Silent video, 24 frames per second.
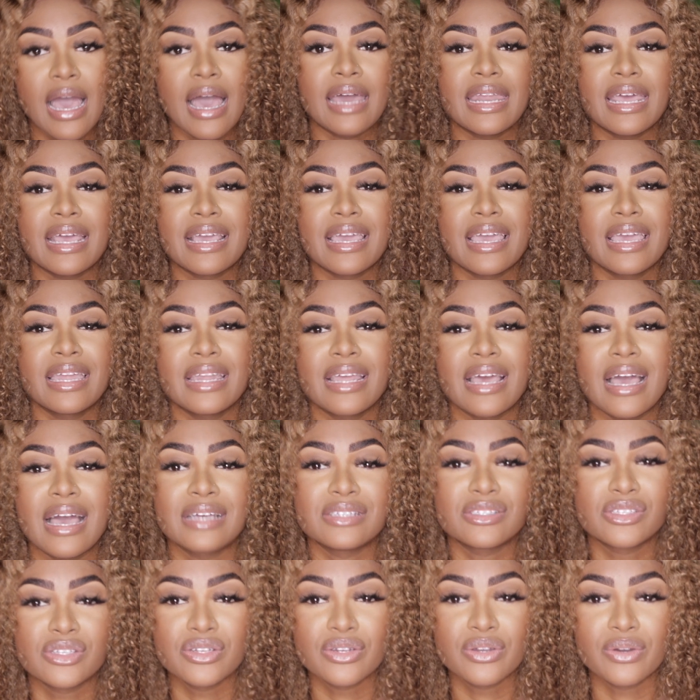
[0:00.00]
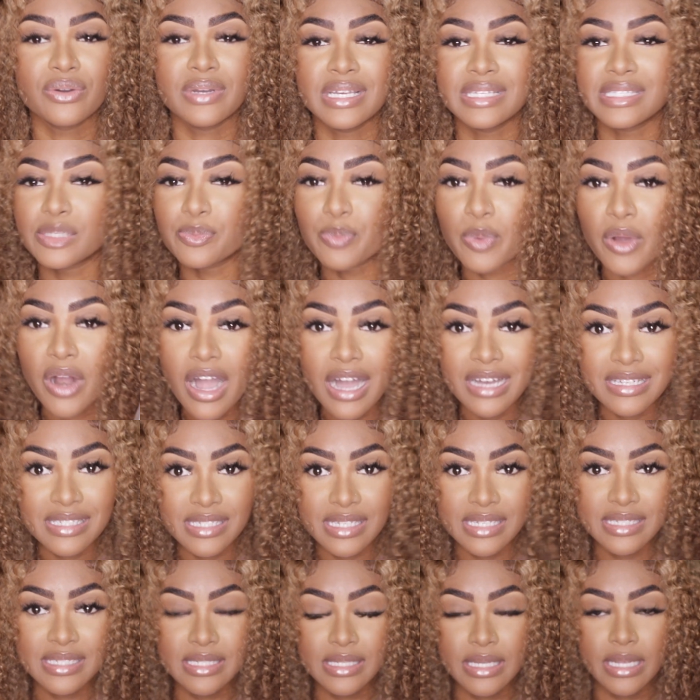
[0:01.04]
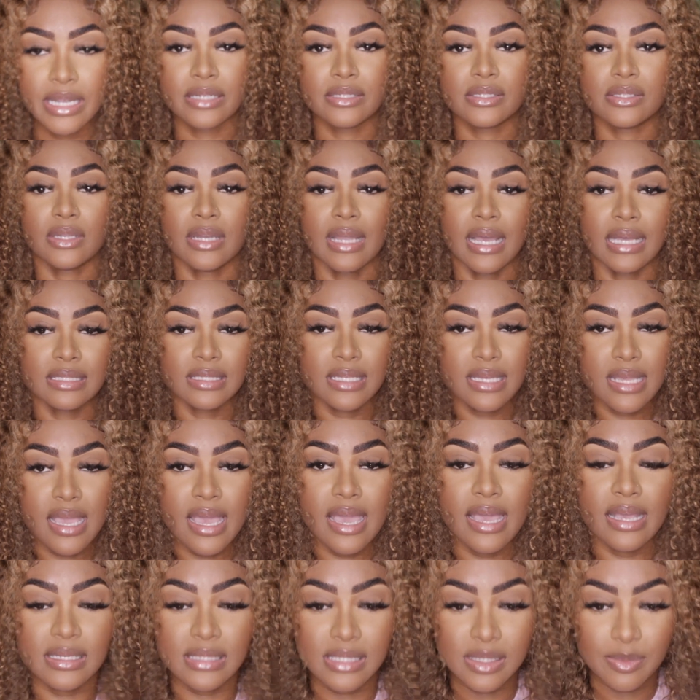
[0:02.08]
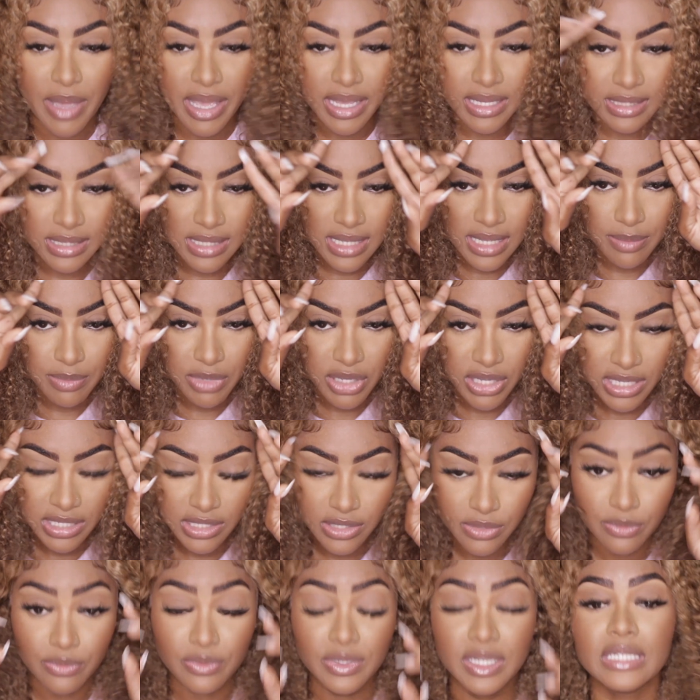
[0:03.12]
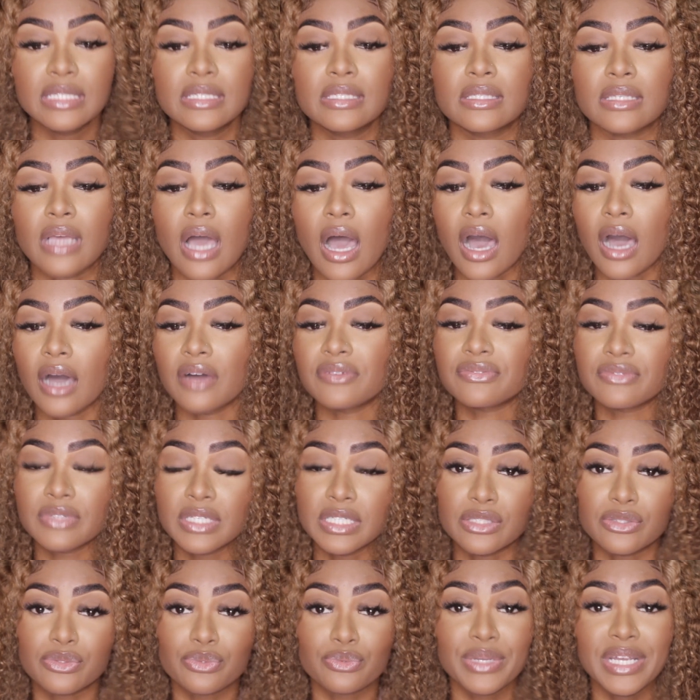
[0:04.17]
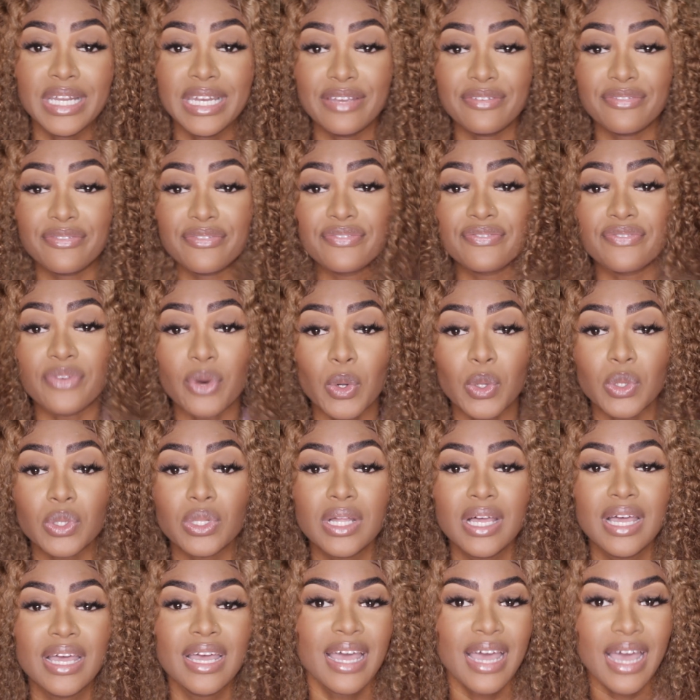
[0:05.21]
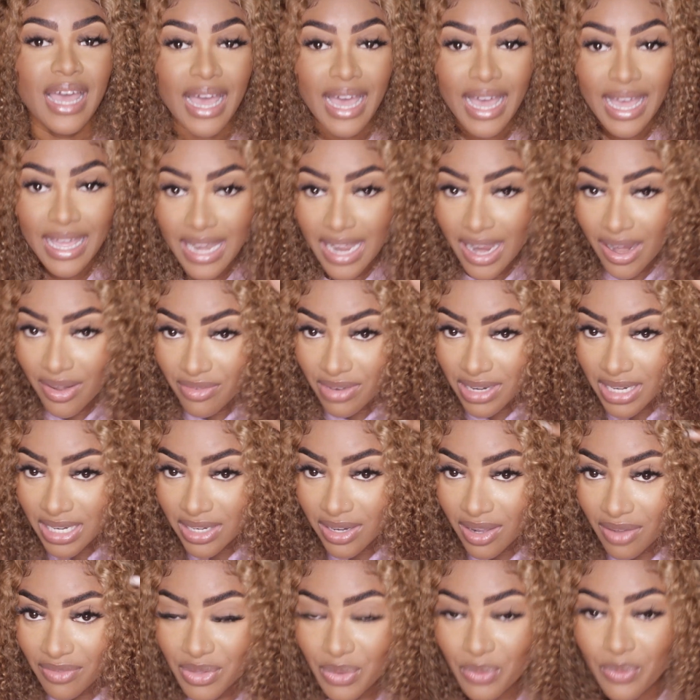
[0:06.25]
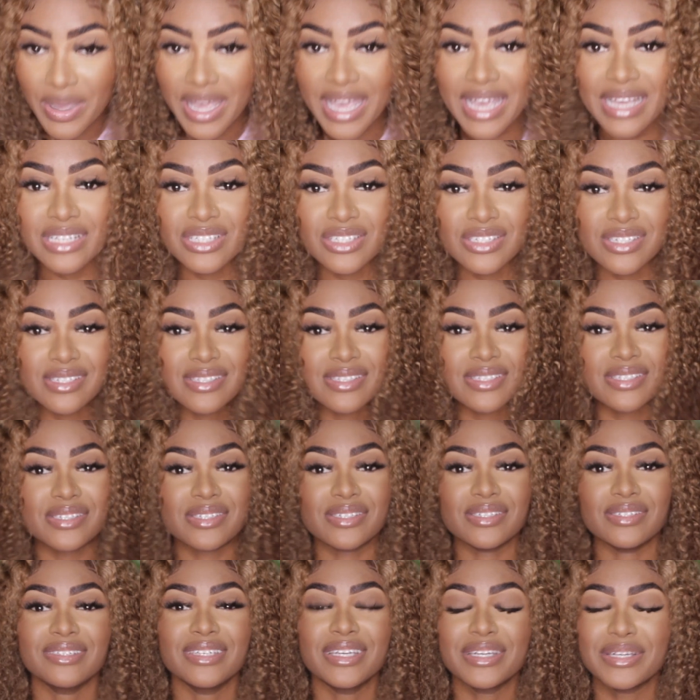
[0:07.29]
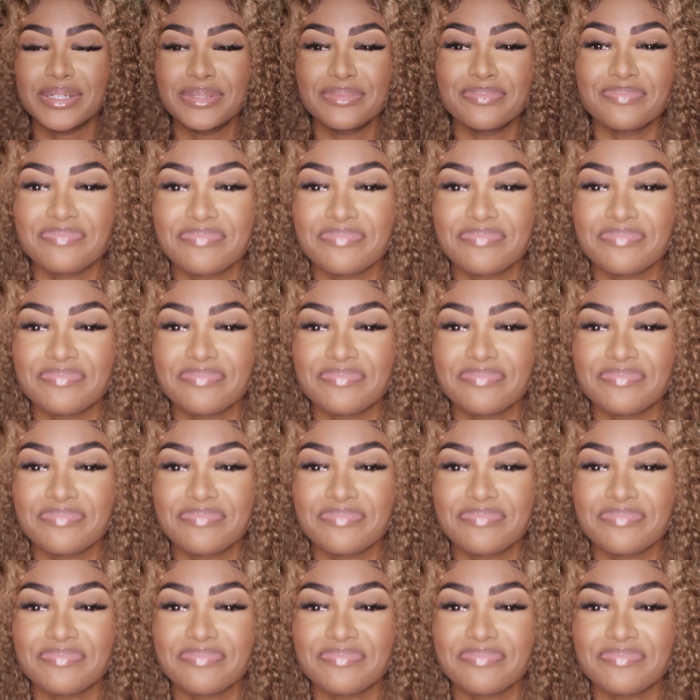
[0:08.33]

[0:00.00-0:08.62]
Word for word: And again, as you know, it's processed hair, so that's expected, but it's really soft, it's really full, and I really love the way it just, you know,